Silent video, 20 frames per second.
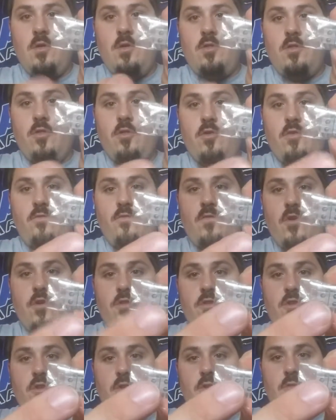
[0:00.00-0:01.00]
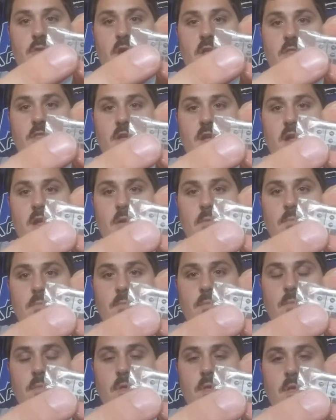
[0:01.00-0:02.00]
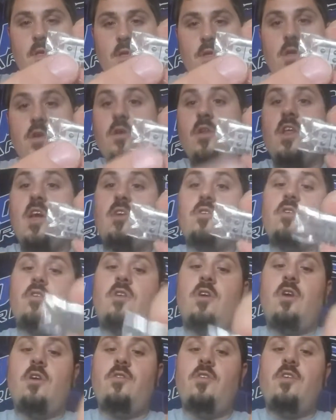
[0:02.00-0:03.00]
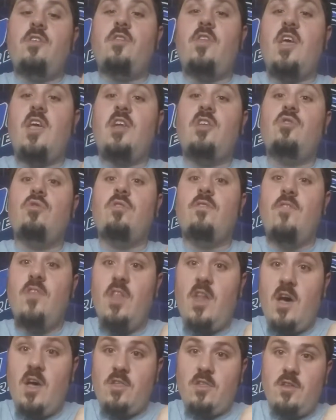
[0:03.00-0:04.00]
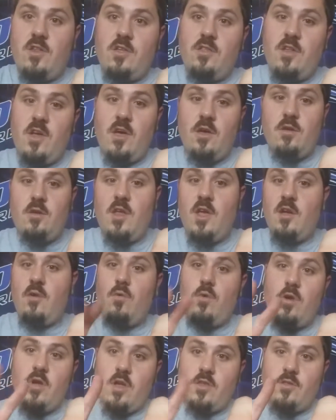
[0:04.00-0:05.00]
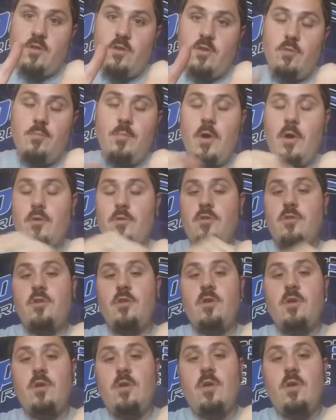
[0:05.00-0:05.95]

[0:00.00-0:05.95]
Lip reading: So those first 2 right there, you can actually turn this thing into a velocity style deck where it has a 2 post,